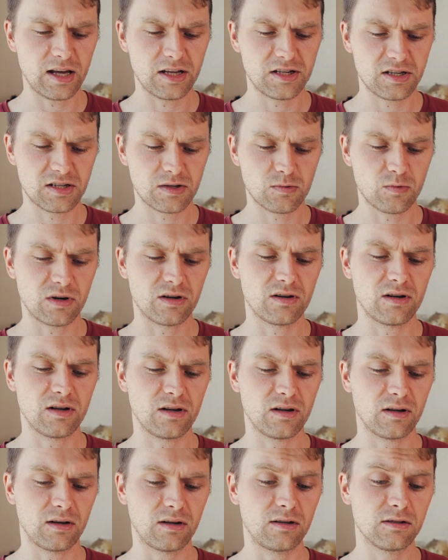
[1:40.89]
edges where
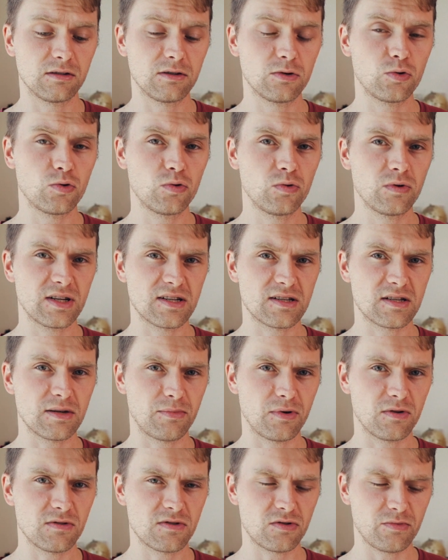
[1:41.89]
the glue is
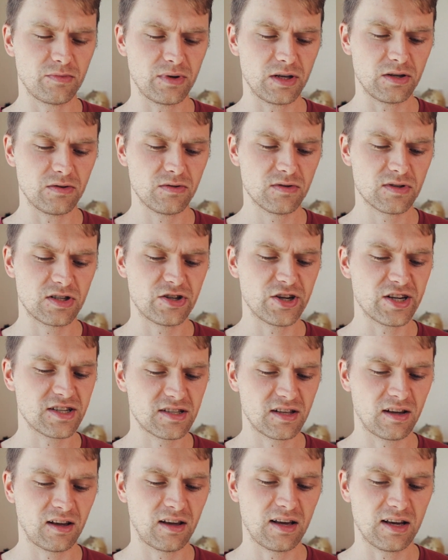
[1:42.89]
supposed to be used,
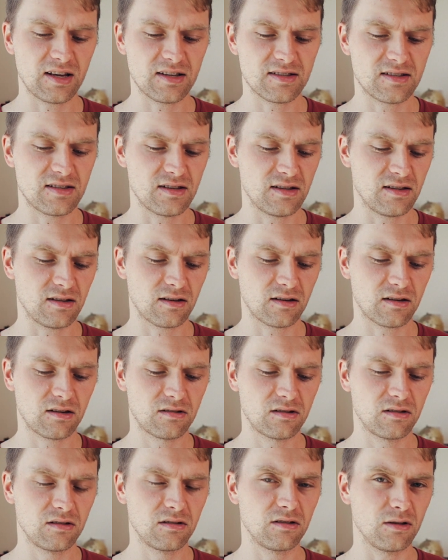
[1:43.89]
just in case the
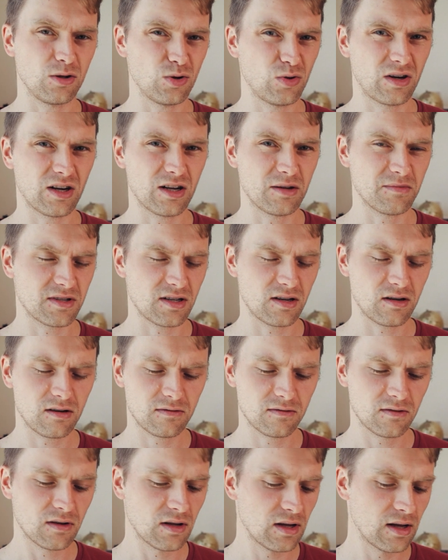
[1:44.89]
glue comes off.